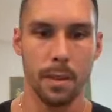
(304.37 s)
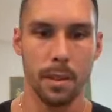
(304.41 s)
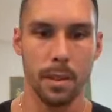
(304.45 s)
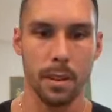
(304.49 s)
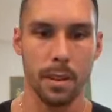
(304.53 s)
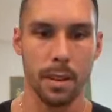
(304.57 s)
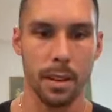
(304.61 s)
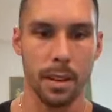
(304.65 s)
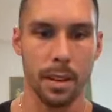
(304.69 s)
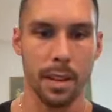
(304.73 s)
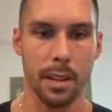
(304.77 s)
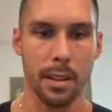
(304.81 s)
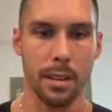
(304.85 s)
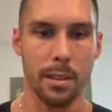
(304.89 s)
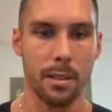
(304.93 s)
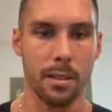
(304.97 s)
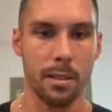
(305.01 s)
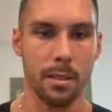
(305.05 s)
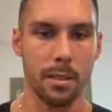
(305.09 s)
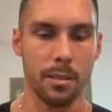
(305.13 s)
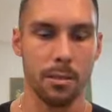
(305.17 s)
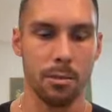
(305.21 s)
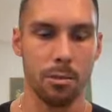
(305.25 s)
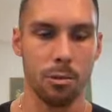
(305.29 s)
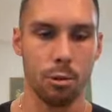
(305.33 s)
And again,
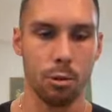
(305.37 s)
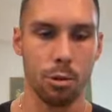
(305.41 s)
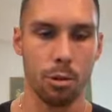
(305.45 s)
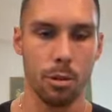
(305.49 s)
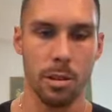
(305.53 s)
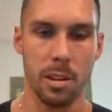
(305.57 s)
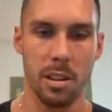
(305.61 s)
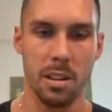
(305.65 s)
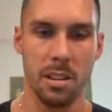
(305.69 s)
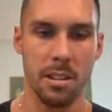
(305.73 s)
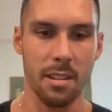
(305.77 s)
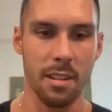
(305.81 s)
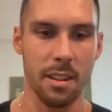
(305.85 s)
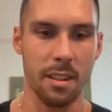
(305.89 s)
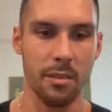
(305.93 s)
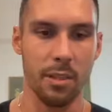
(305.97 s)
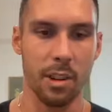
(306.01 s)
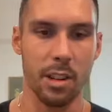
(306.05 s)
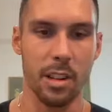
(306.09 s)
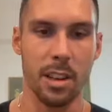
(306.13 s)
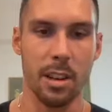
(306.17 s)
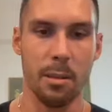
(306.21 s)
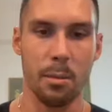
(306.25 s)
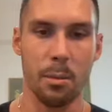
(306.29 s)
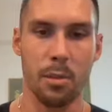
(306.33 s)
showing here, every
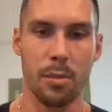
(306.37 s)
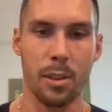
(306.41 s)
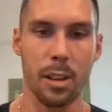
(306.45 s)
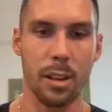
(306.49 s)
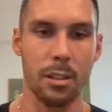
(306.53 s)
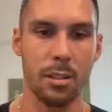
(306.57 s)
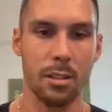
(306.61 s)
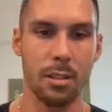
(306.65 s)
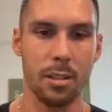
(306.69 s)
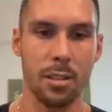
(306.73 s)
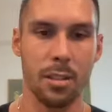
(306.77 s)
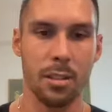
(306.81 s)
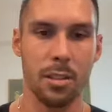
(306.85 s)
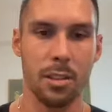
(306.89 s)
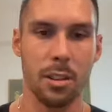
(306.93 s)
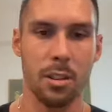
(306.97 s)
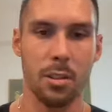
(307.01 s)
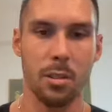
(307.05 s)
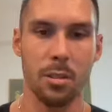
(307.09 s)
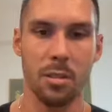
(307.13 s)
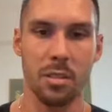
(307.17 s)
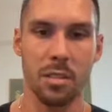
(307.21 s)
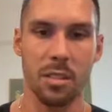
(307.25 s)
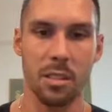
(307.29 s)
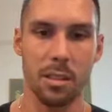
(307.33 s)
time we've entered this
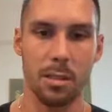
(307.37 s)
zone,